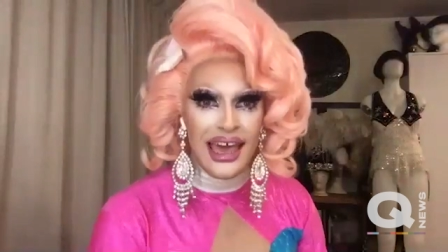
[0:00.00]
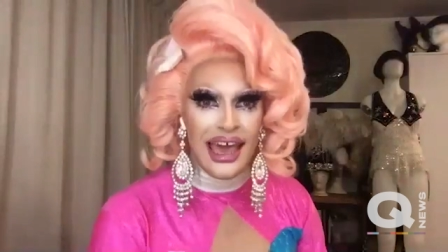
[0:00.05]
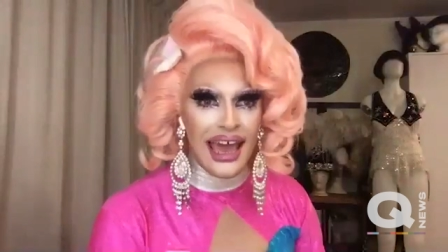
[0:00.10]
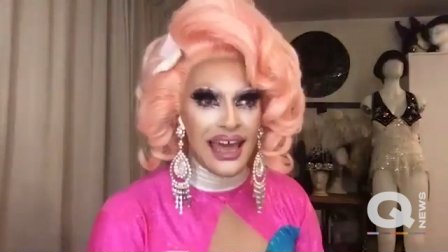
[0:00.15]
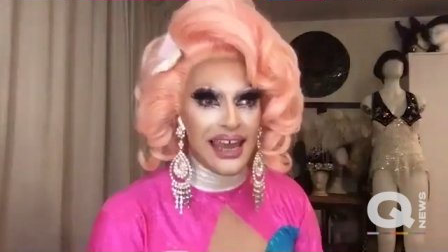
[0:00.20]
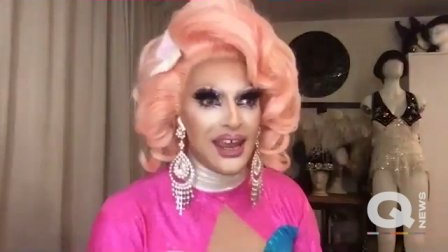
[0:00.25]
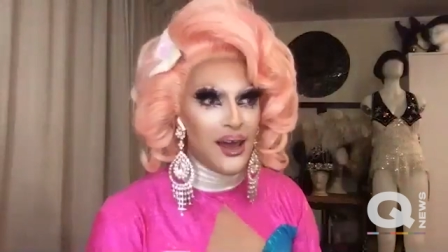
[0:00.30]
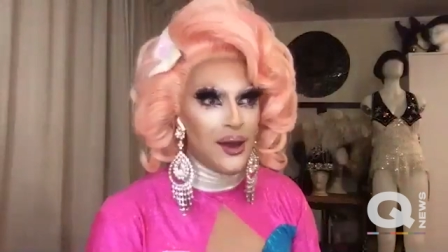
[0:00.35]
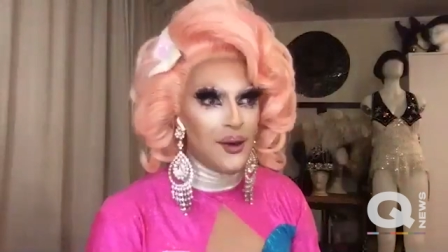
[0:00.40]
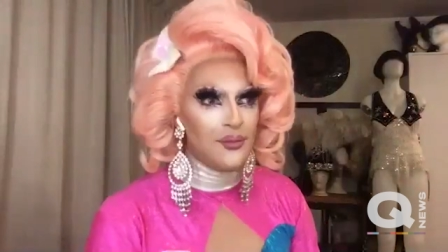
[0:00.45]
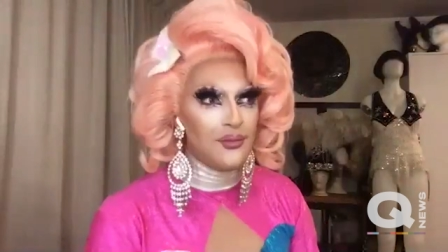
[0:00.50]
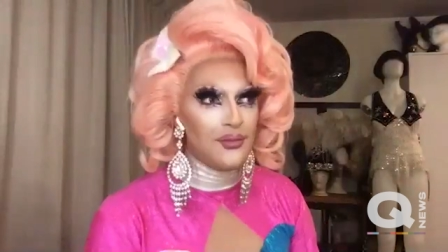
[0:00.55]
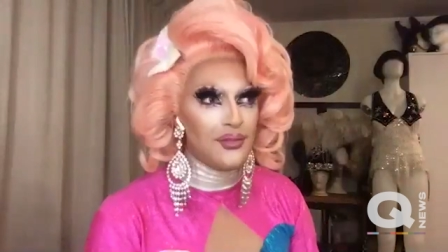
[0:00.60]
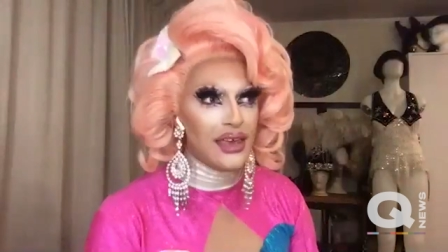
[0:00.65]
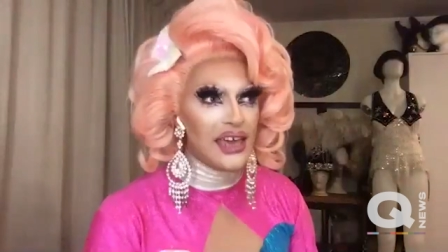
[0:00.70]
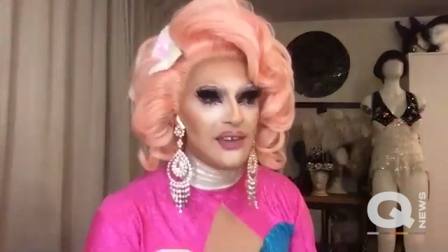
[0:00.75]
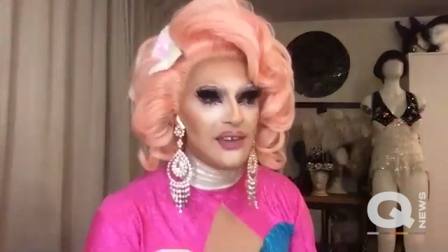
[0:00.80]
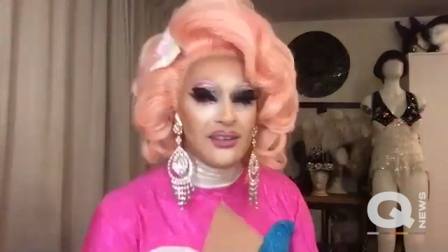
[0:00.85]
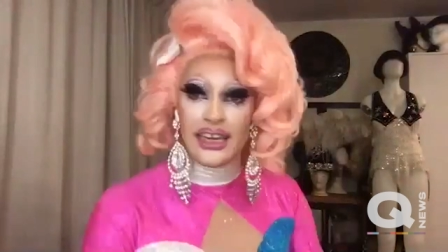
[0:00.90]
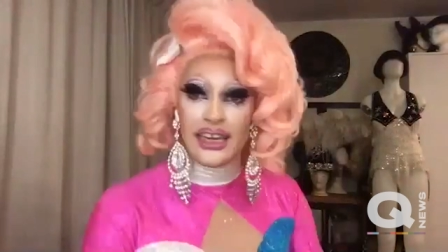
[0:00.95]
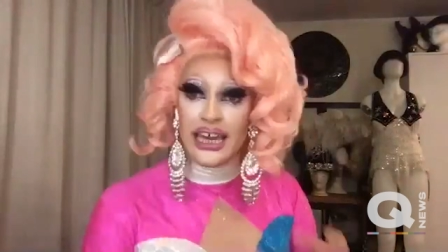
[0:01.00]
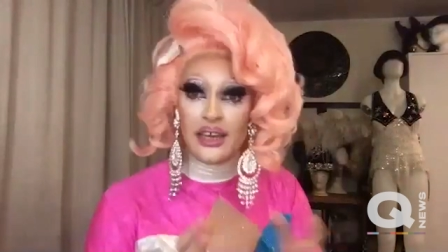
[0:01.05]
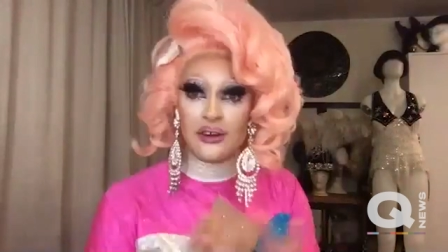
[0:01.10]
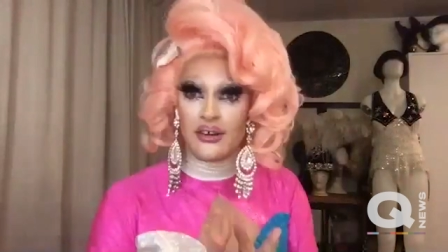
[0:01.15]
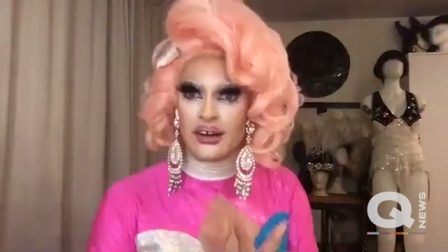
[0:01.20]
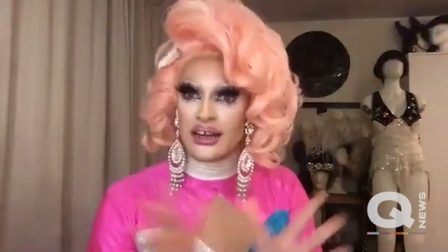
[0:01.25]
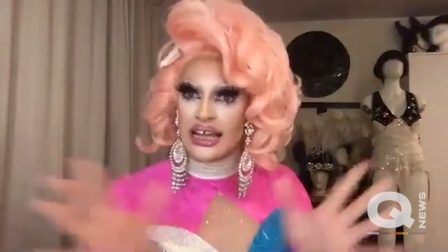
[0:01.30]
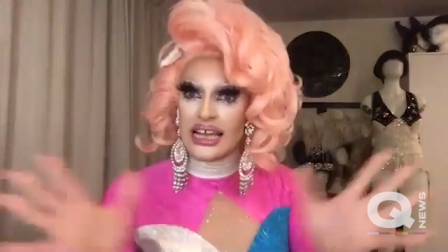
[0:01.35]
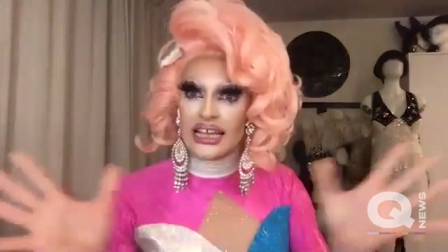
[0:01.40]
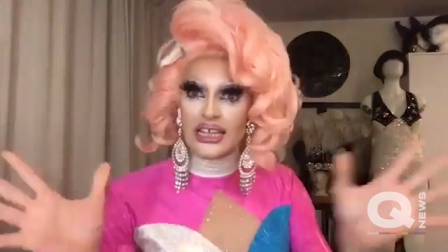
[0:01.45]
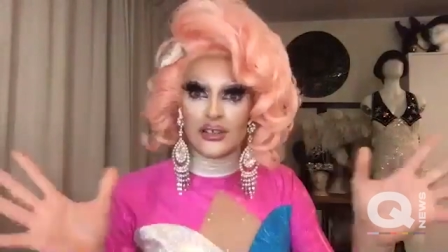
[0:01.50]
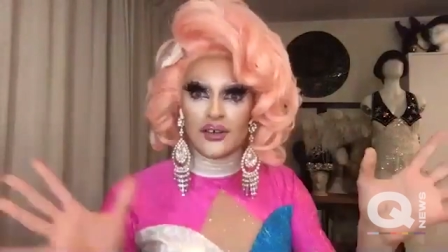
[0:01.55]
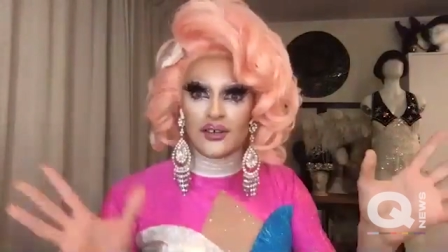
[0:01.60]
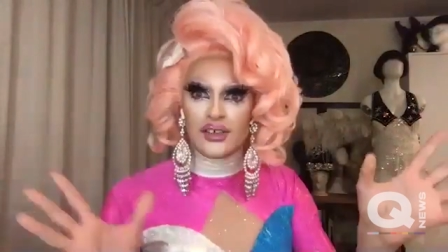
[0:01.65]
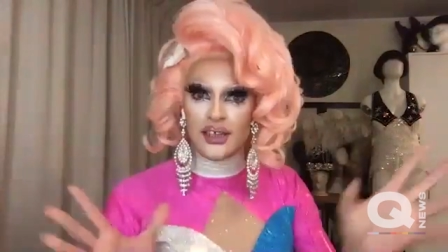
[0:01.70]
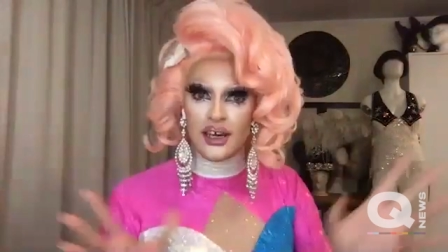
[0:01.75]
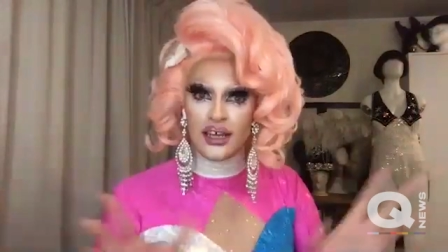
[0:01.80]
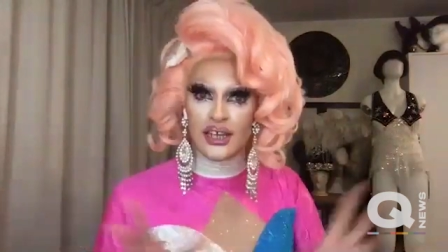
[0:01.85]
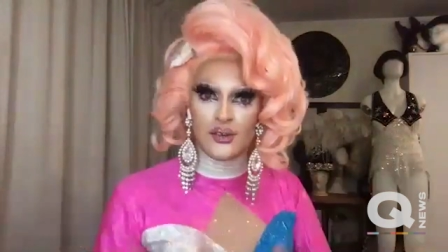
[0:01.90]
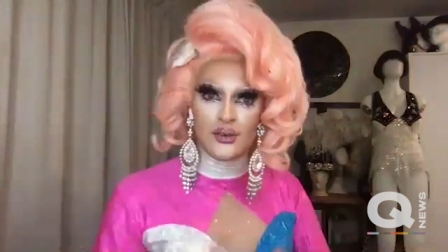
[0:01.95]
And even Keita and Anita have
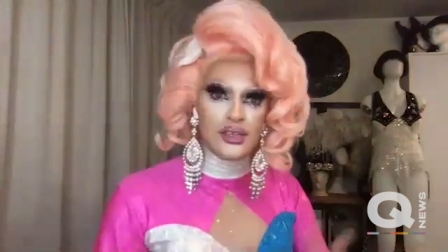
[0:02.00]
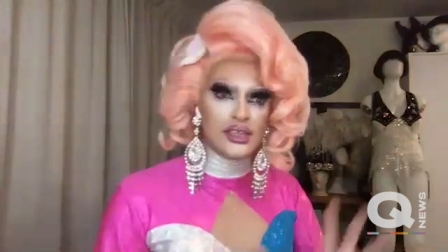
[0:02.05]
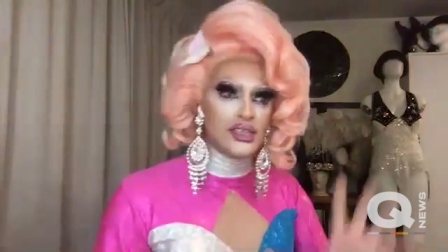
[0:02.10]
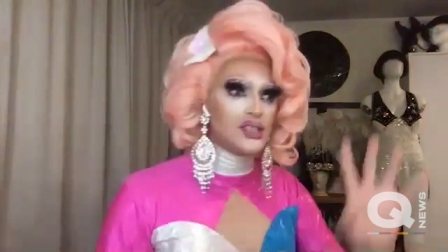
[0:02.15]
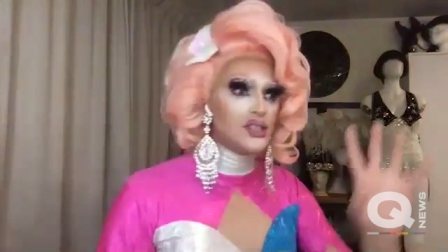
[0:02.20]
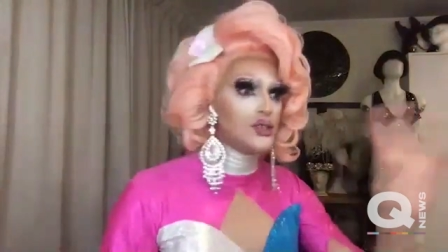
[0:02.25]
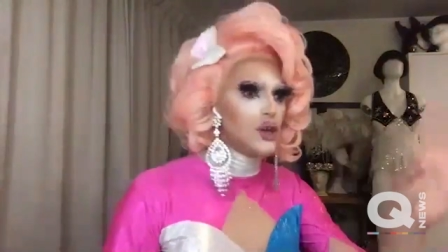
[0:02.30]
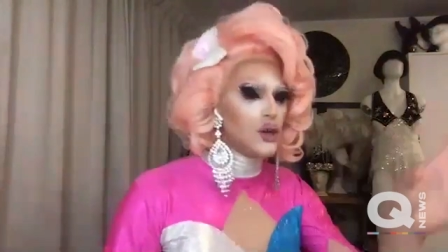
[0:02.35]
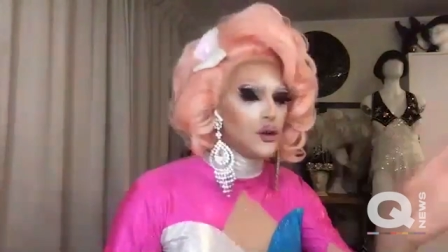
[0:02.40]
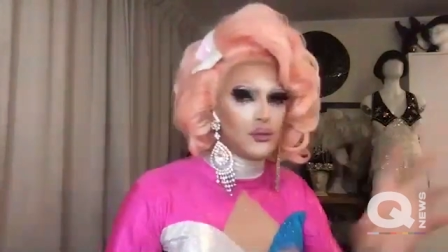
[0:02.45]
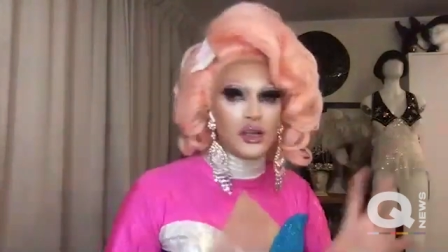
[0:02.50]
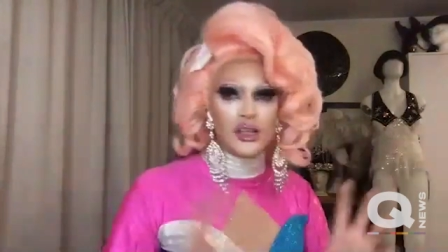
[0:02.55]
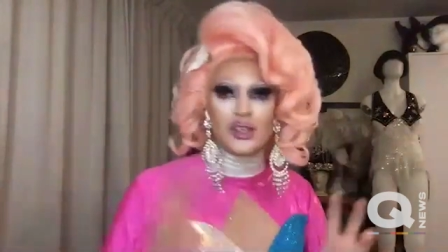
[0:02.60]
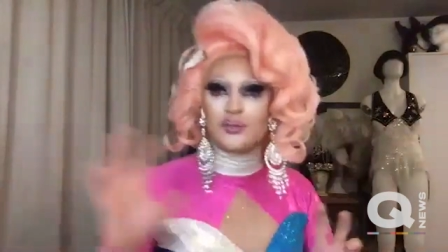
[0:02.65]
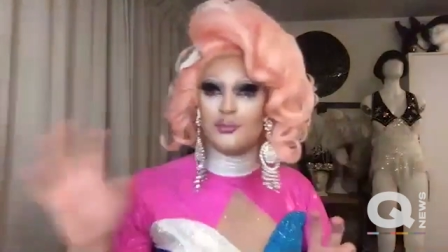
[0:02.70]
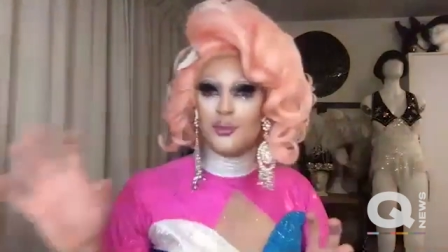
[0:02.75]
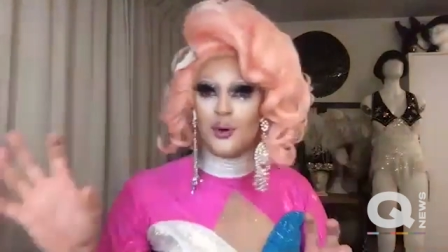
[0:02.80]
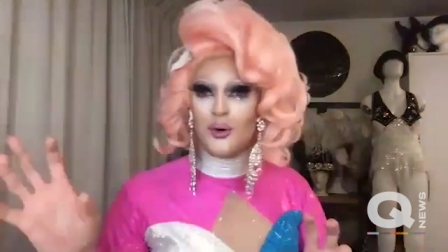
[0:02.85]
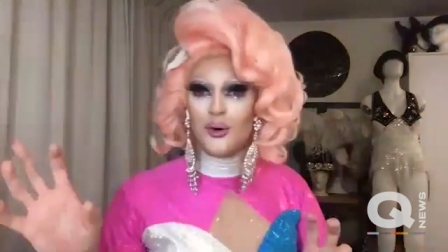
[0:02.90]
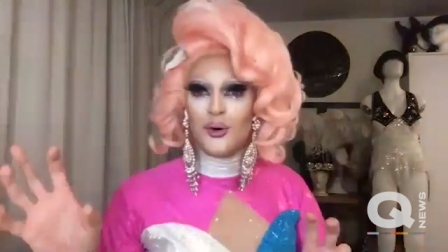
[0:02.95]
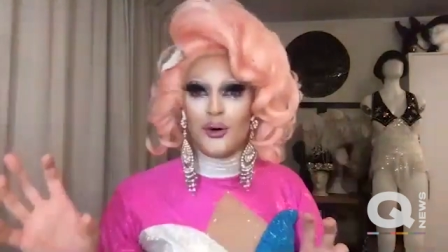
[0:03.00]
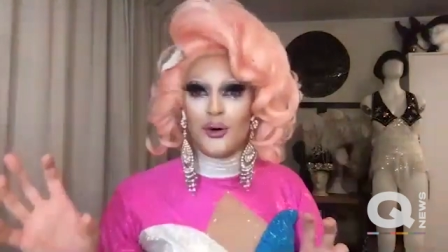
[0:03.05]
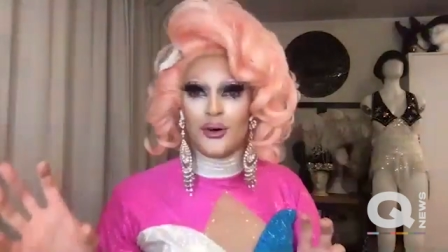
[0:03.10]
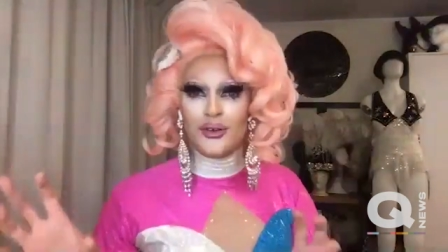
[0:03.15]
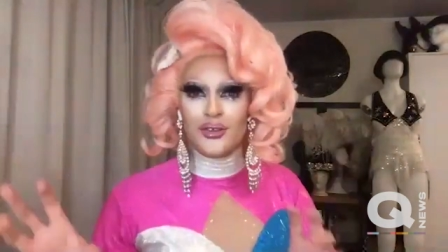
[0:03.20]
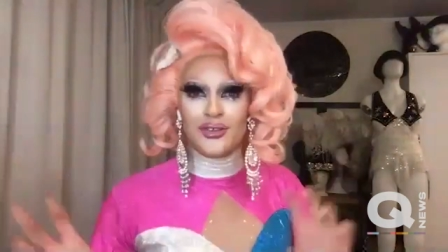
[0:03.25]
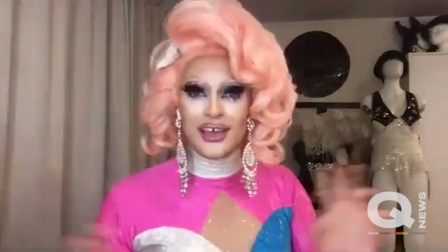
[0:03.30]
started doing so much more